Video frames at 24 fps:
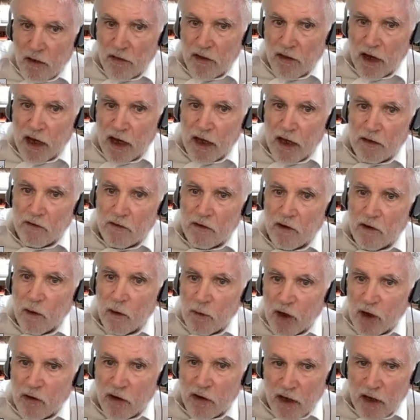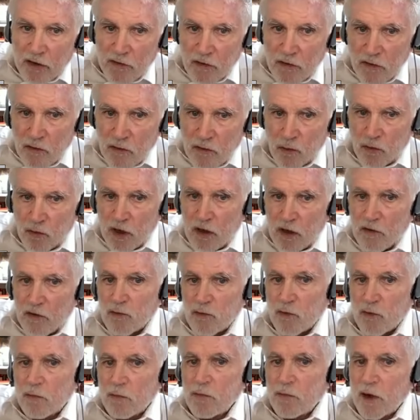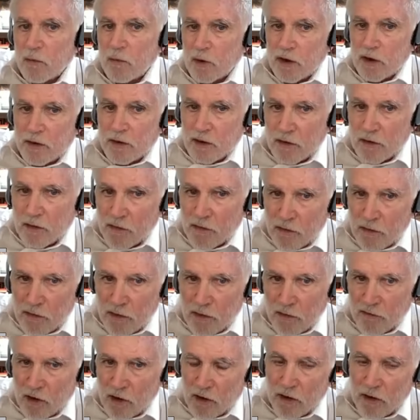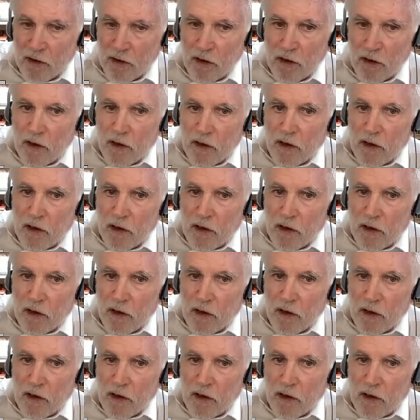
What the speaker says: that Democrats as well as Republicans have done.